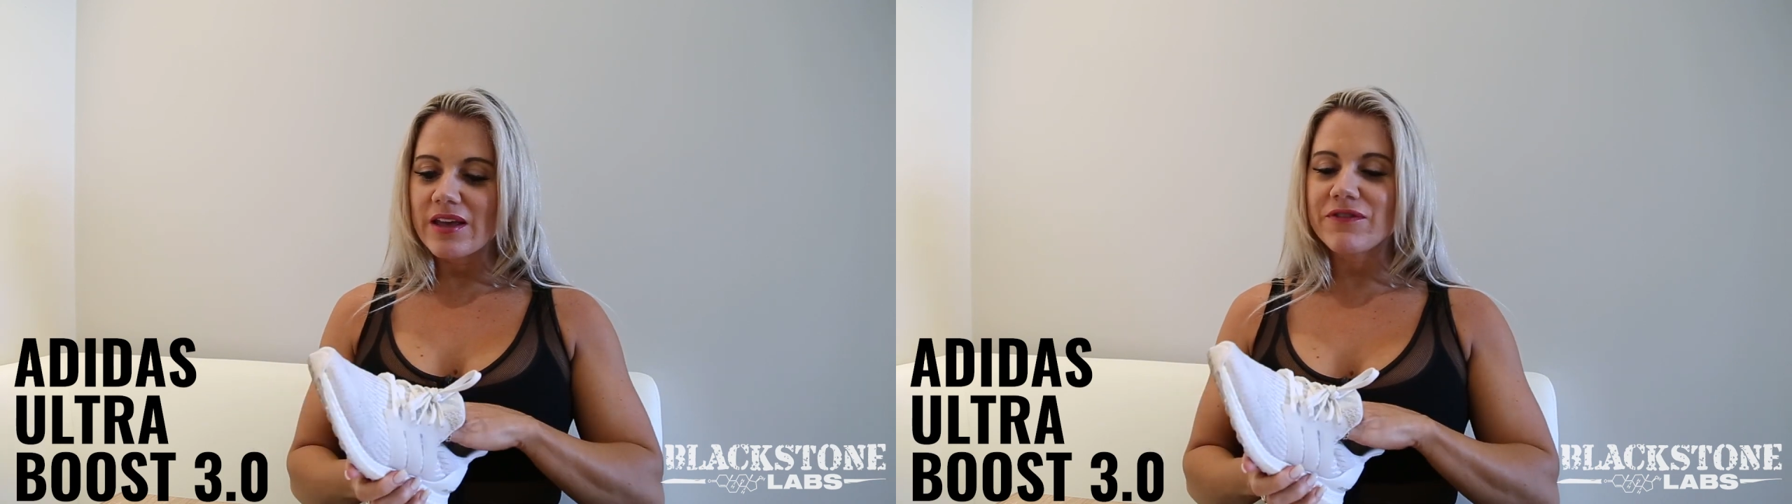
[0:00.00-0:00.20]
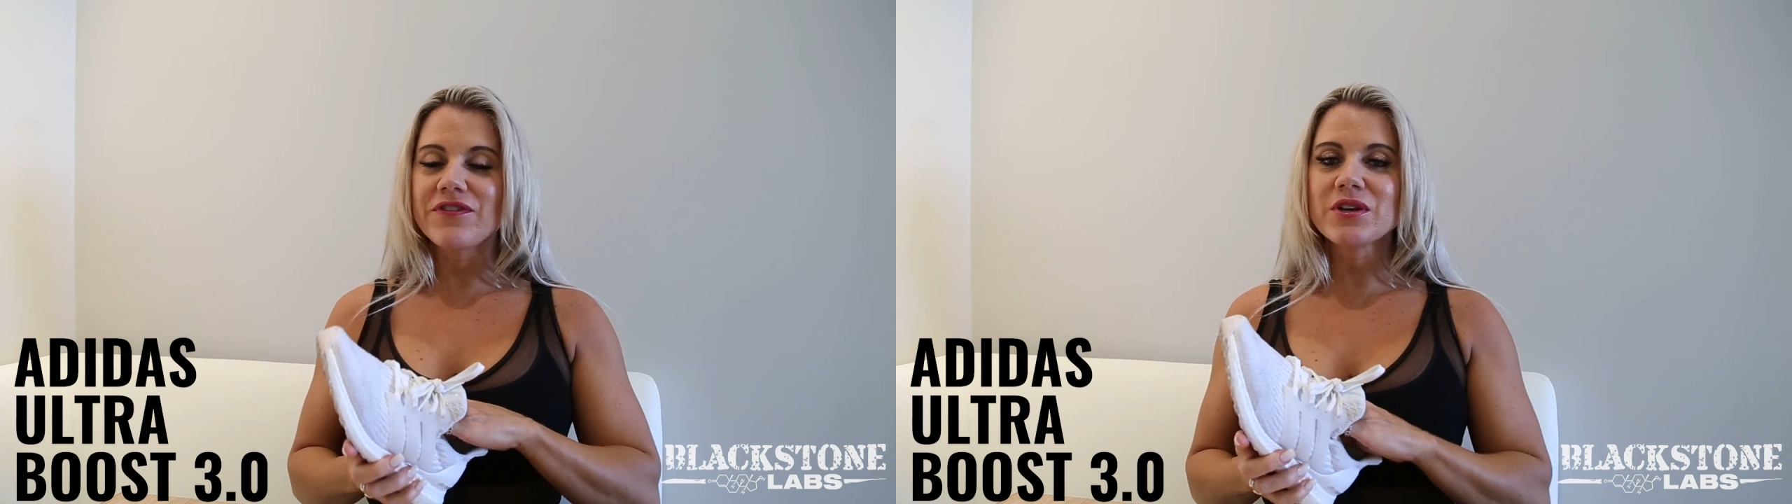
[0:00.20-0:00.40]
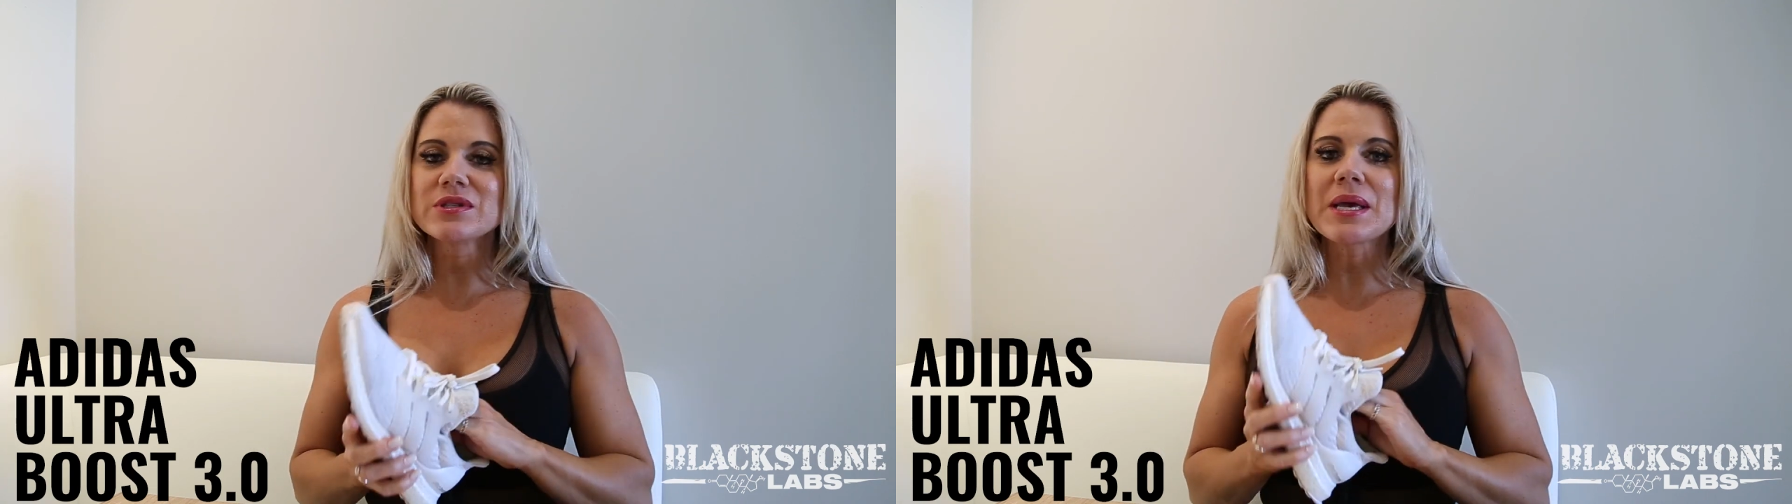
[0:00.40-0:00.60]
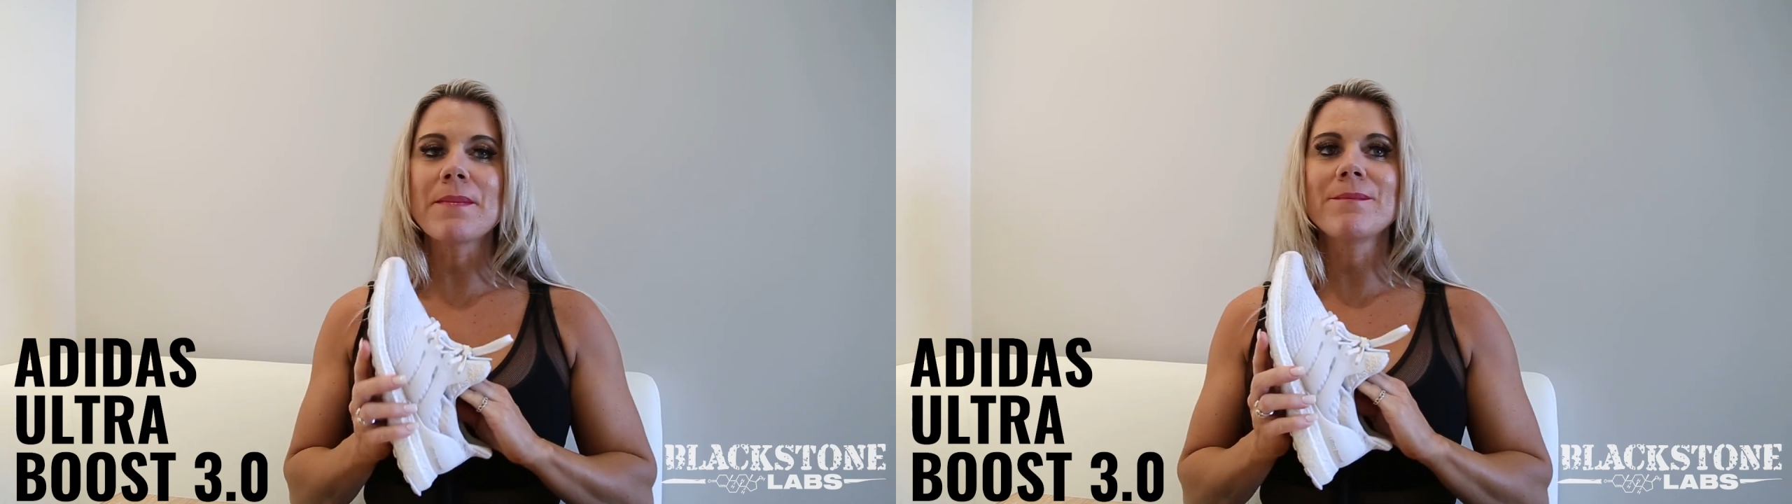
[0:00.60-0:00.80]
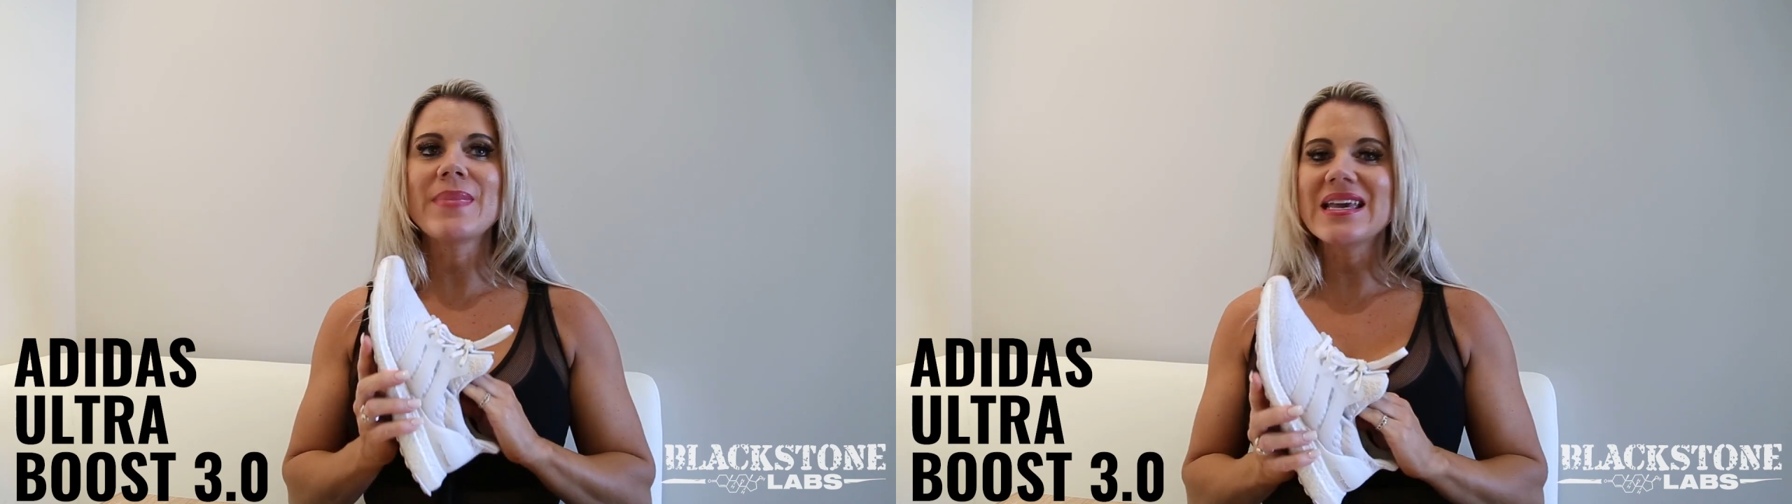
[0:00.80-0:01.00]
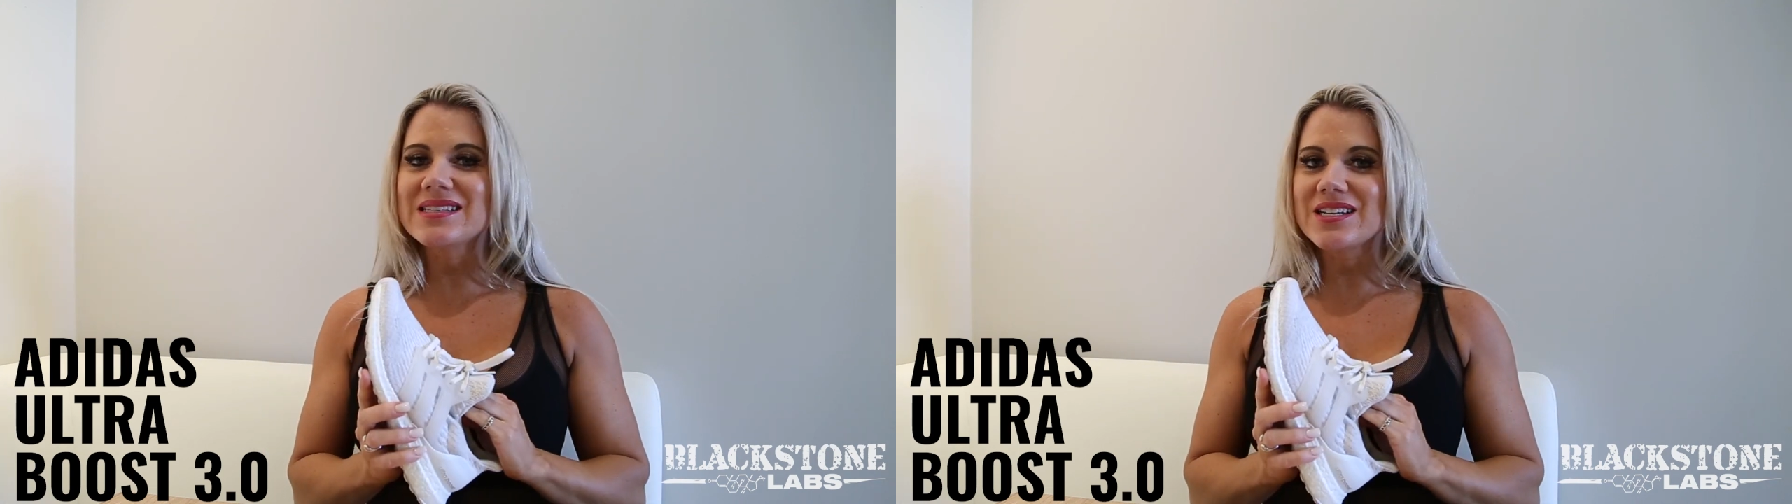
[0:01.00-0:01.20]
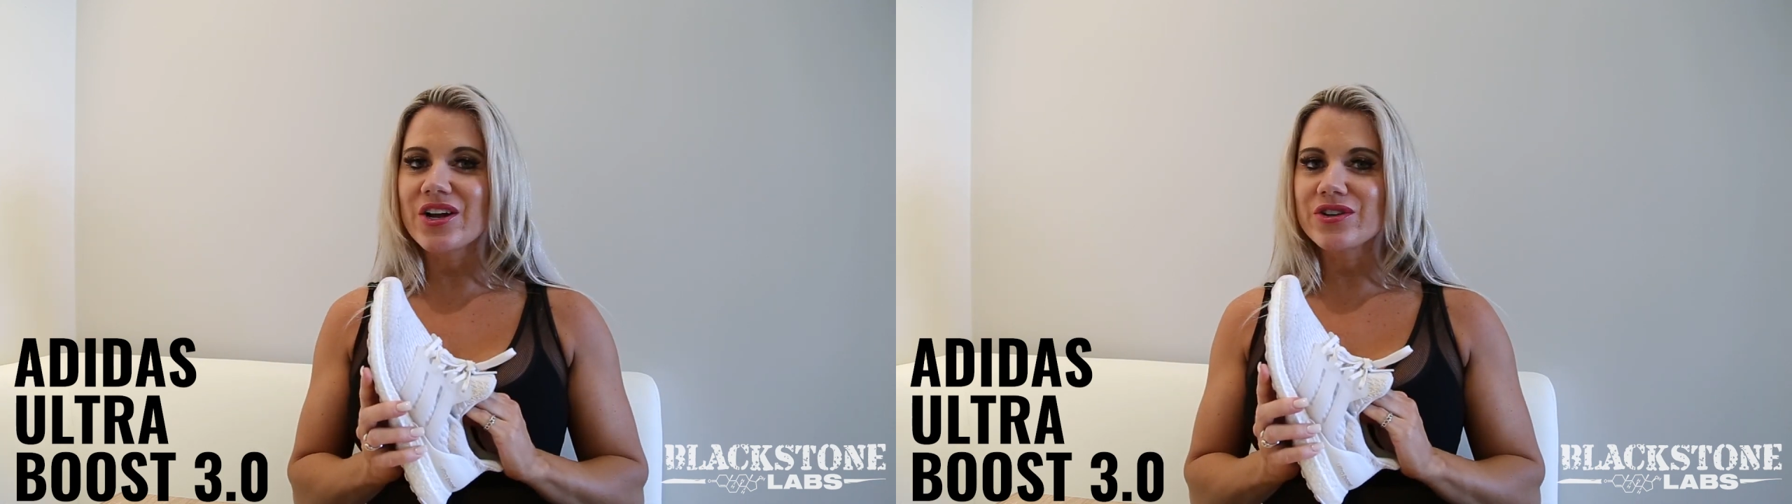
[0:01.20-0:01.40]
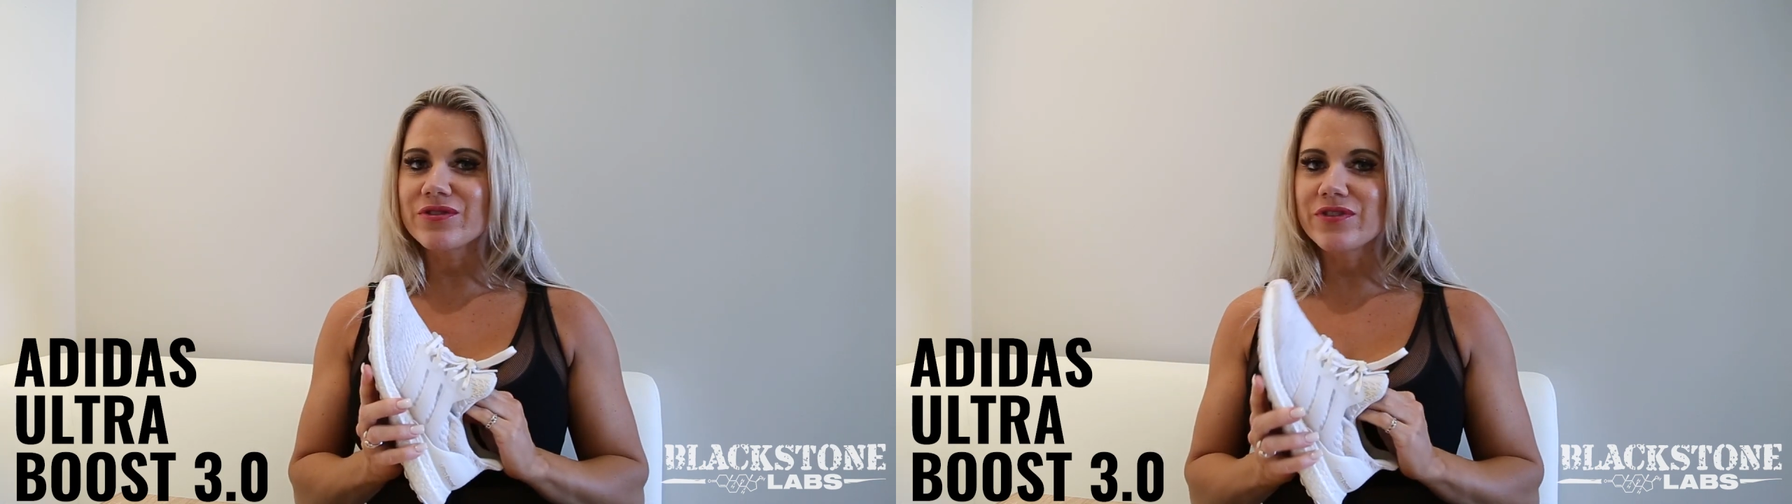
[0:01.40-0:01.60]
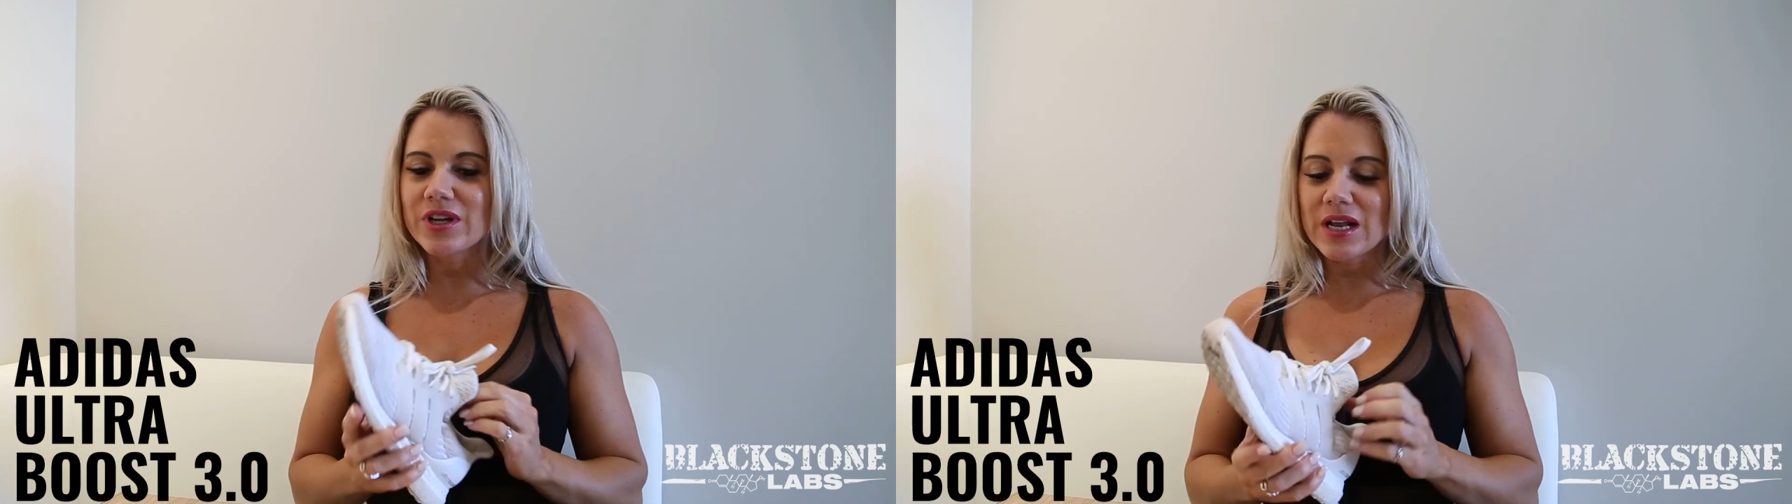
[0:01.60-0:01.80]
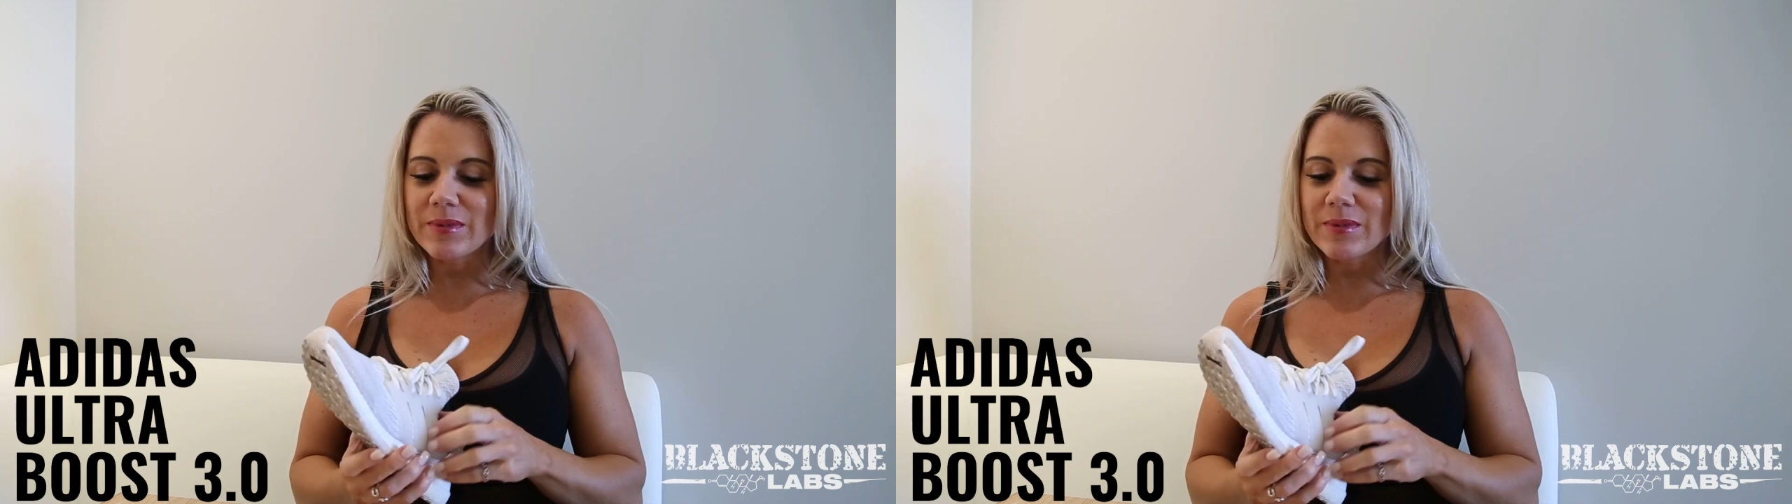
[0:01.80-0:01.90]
feels amazing on your foot.